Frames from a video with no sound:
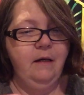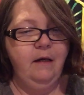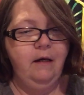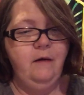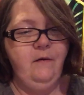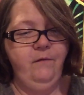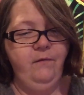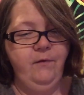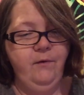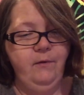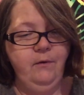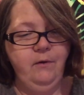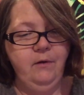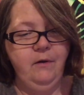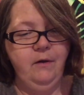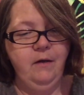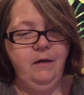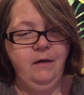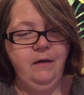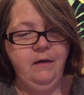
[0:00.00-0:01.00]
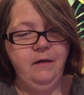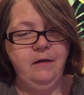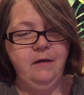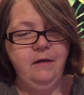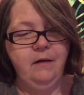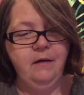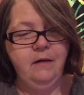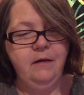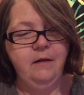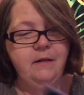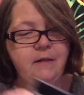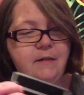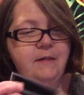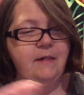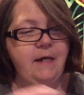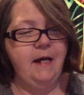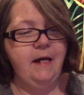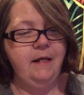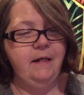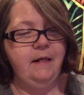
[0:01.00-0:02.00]
if you look,
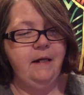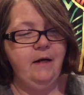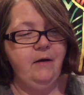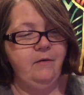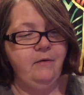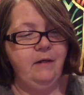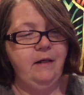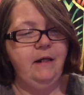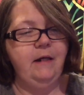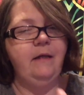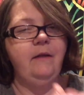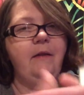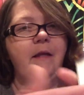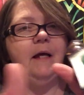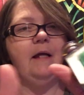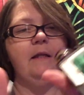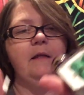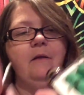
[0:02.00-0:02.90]
sat down in that